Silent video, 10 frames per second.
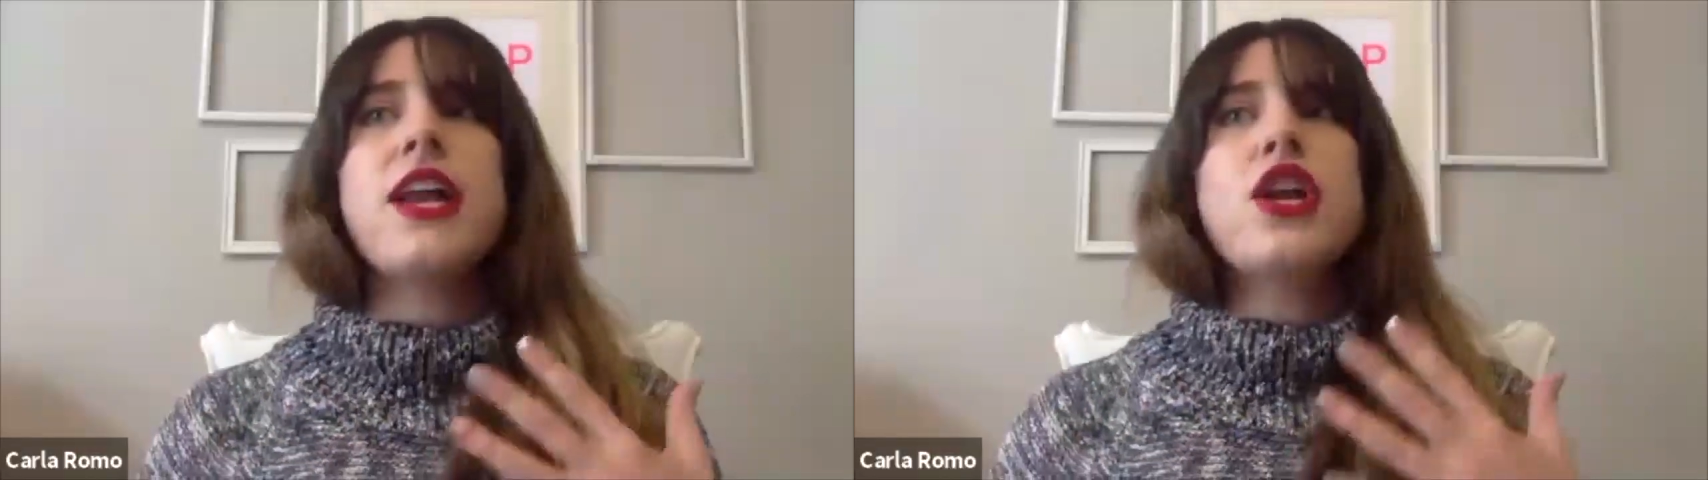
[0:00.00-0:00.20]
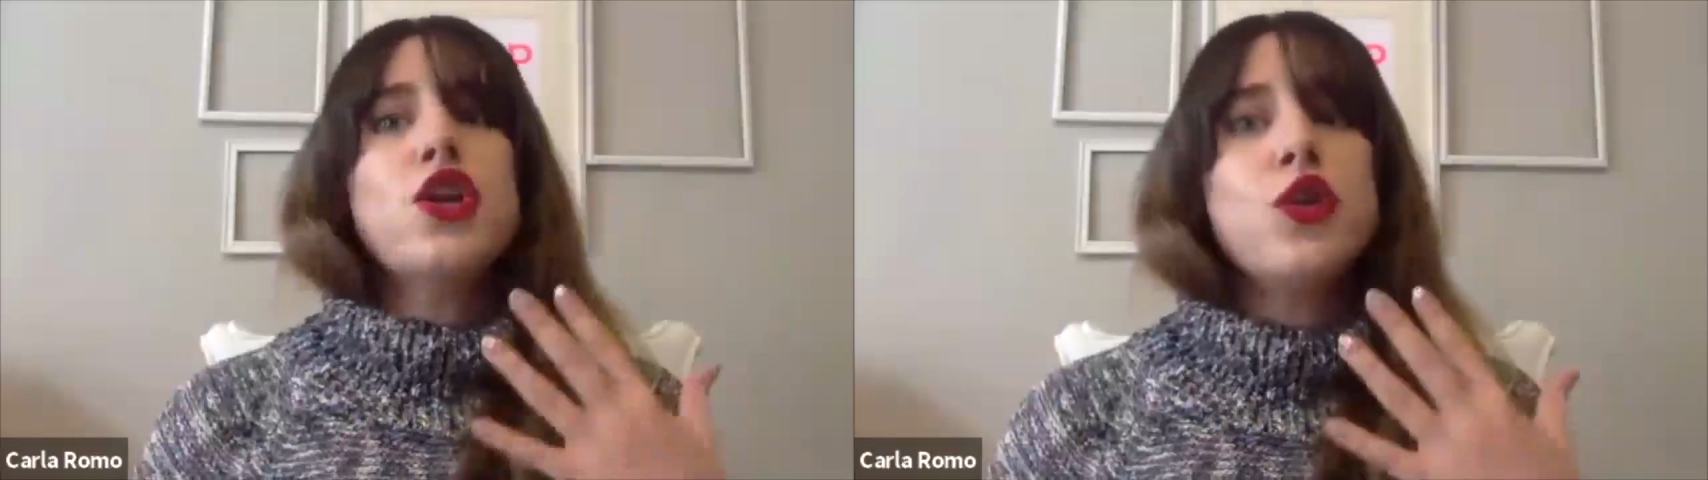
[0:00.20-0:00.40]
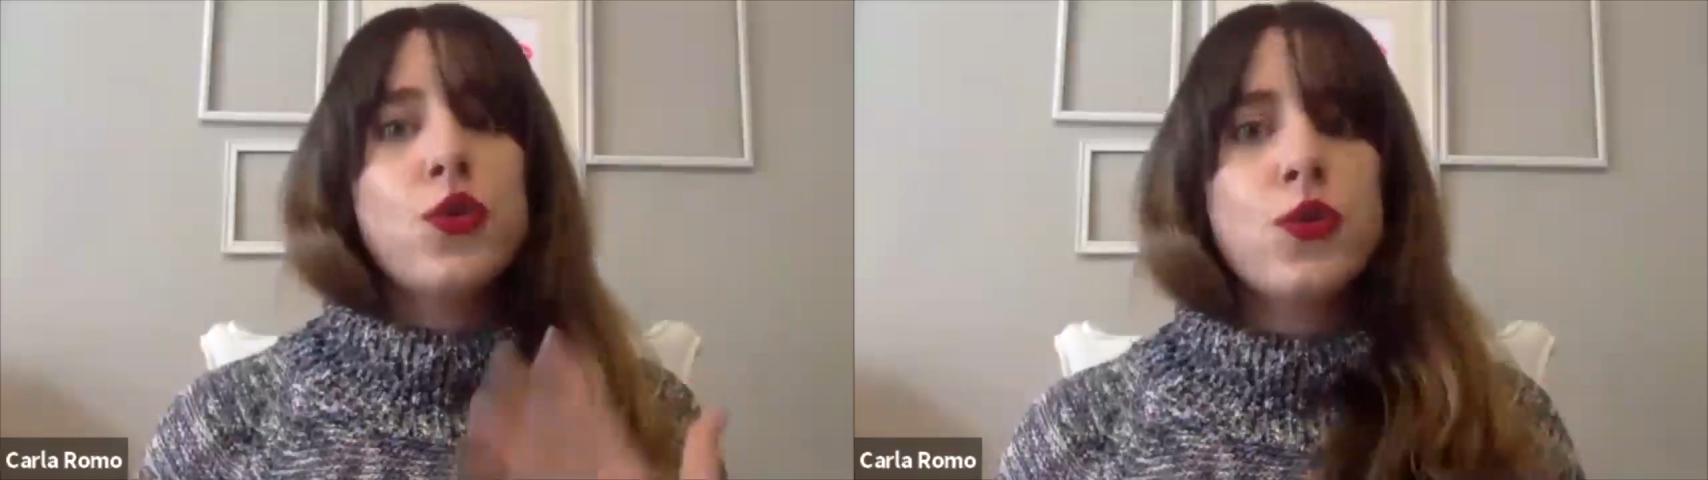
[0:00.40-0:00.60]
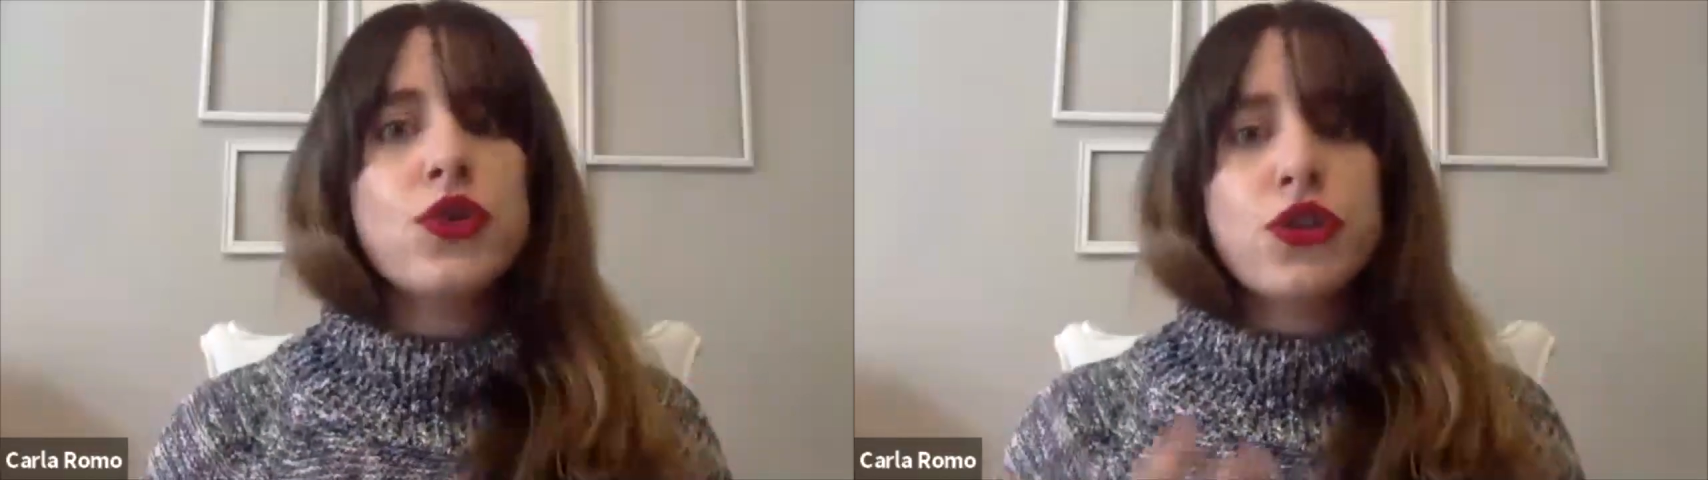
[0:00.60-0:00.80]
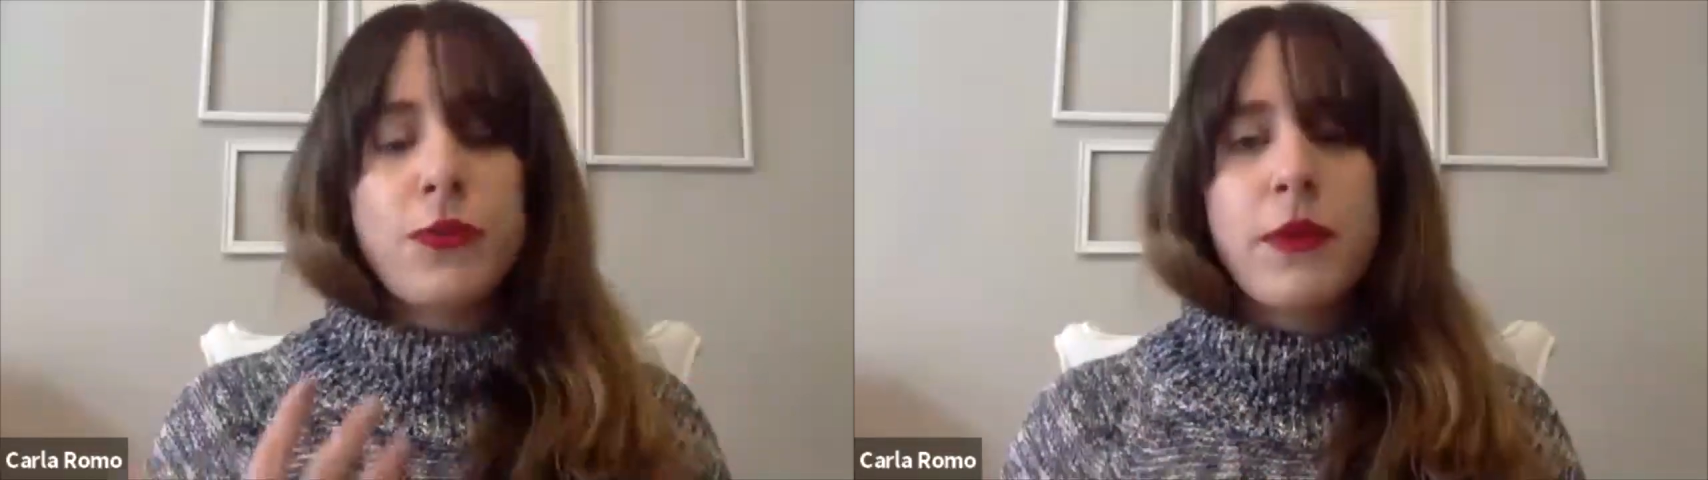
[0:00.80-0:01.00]
you
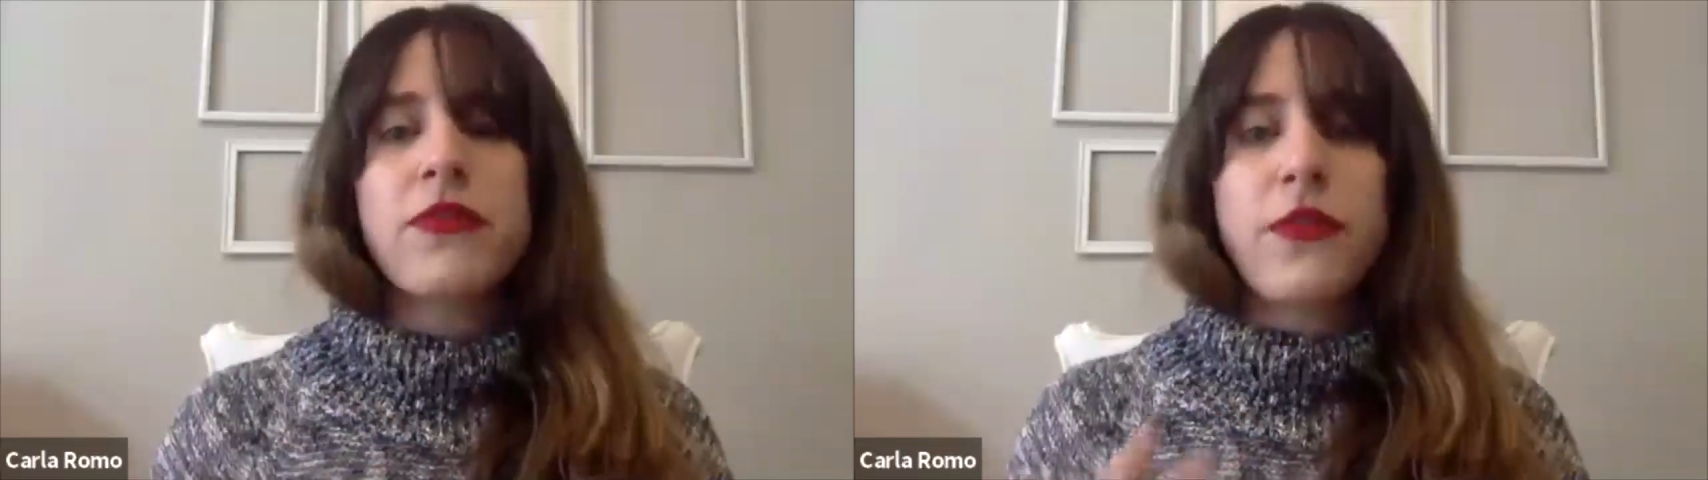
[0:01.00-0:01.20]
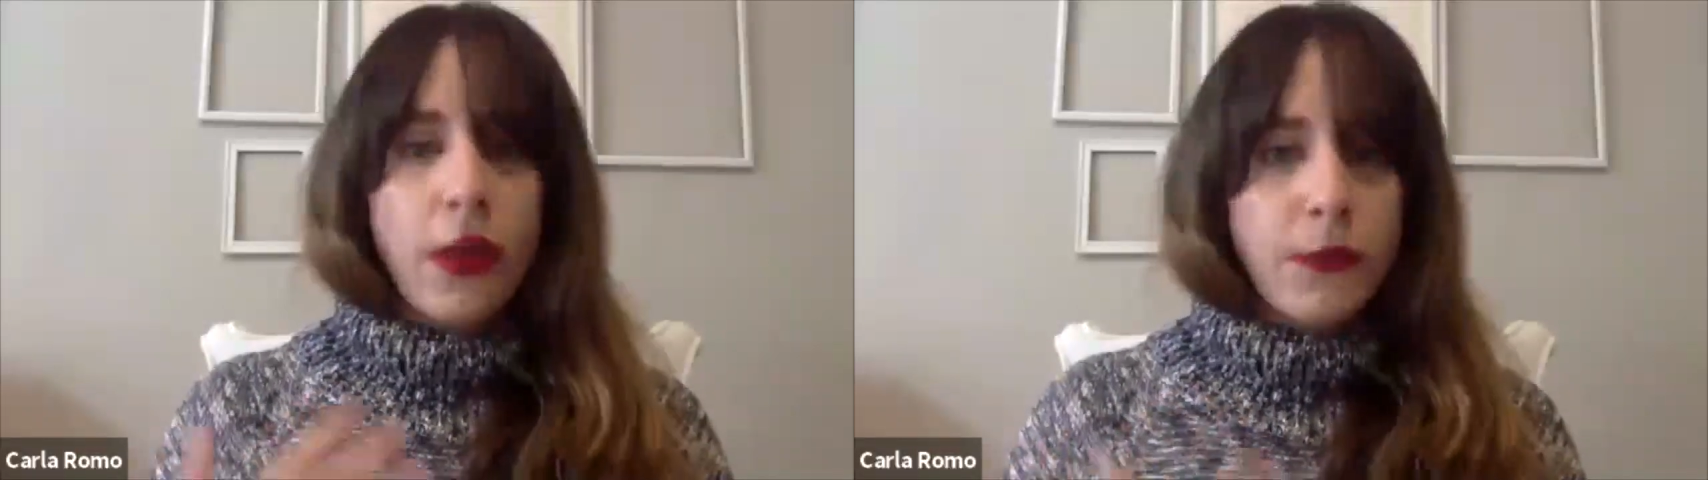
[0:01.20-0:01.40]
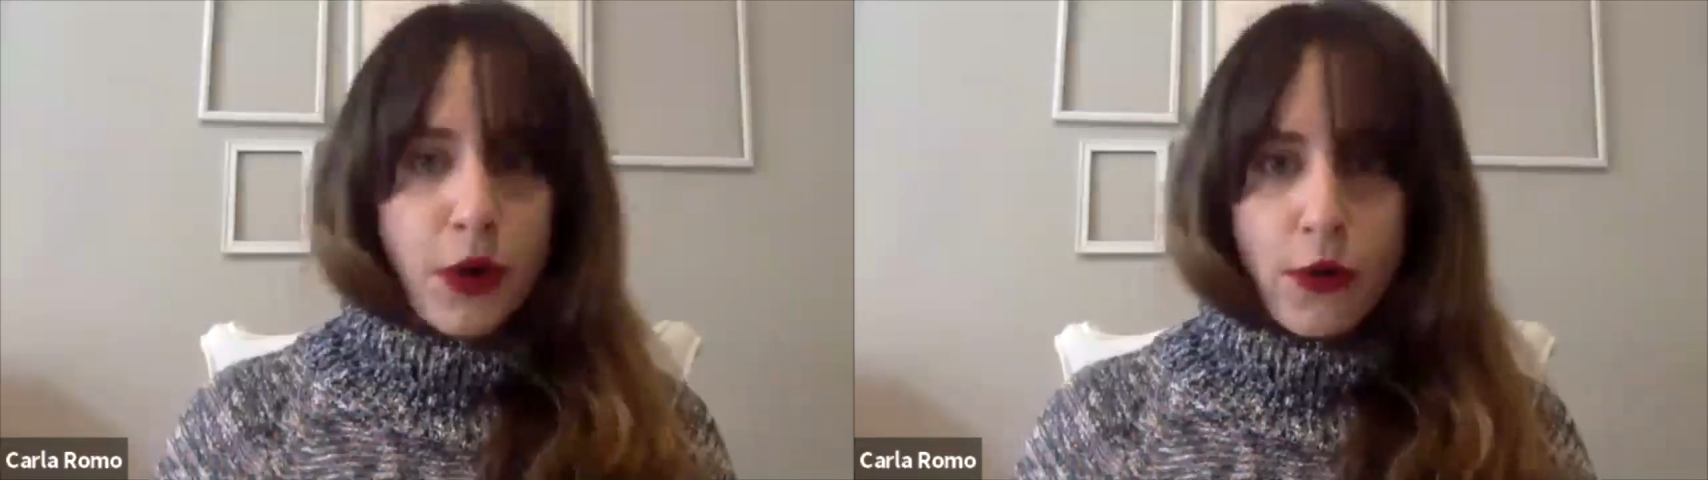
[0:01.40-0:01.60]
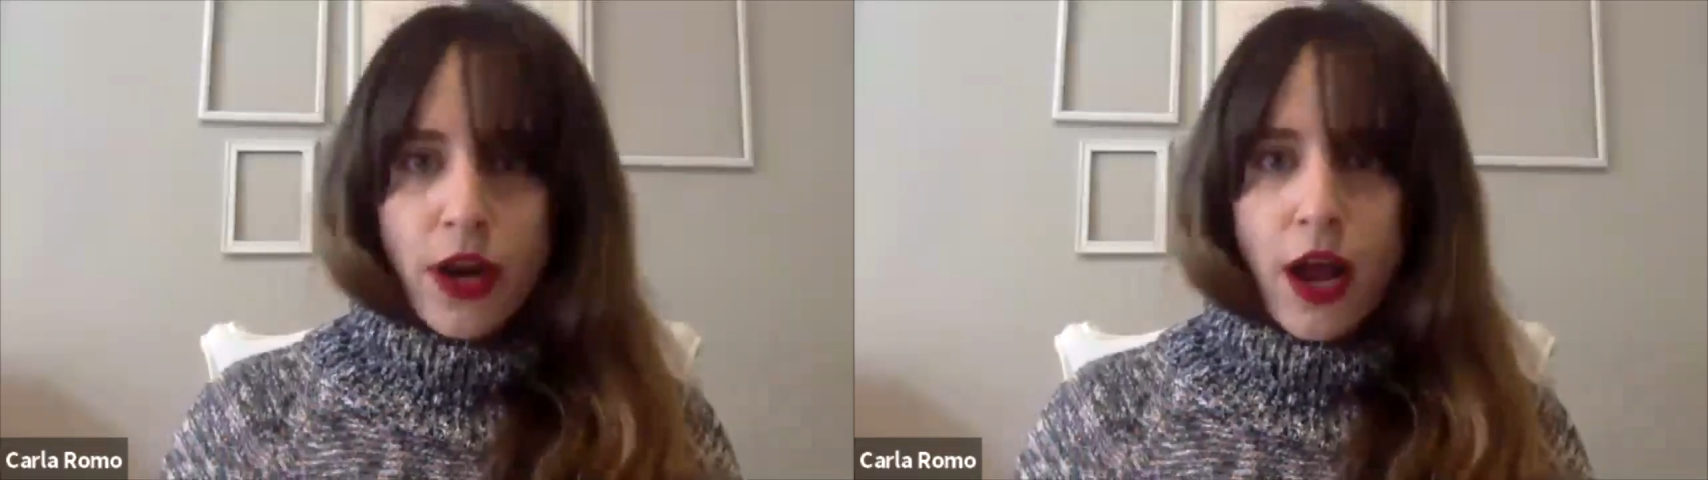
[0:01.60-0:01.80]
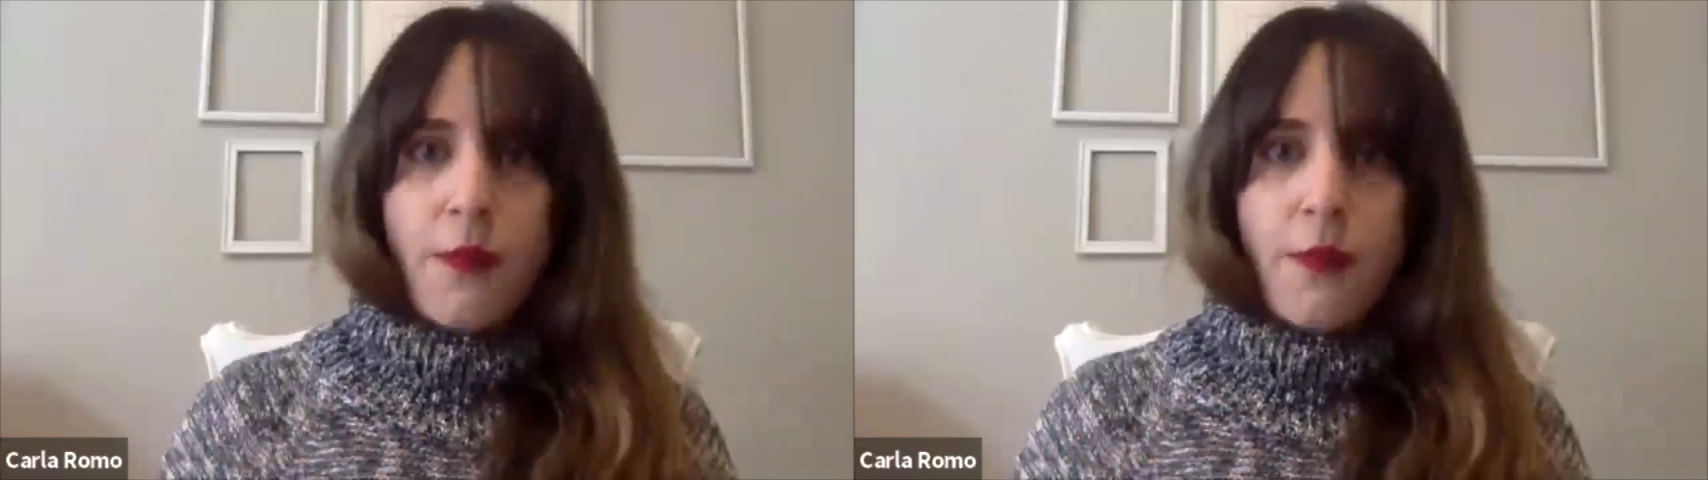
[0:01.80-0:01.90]
should be able to fill up your own cup.